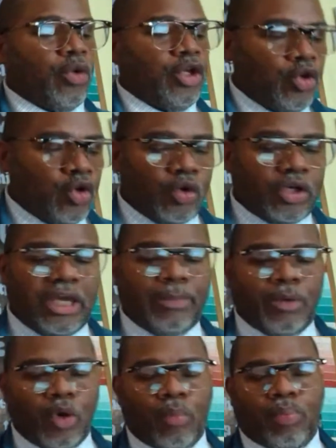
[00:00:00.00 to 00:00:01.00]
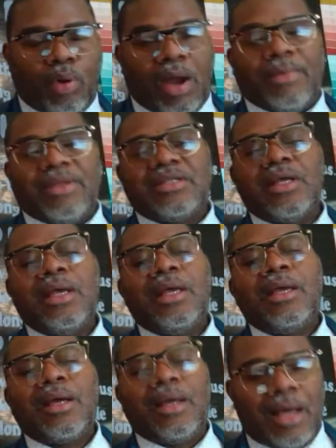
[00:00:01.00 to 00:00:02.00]
when you don't keep your promise,
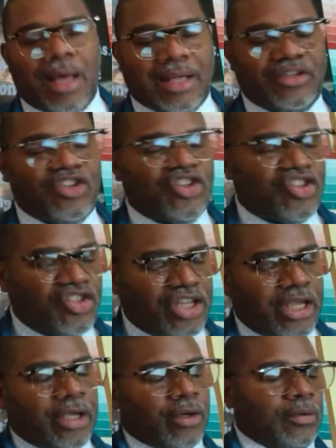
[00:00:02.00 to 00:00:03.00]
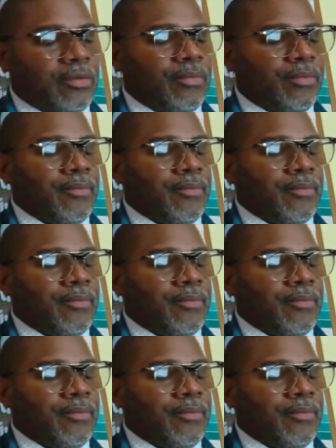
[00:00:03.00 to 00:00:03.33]
God still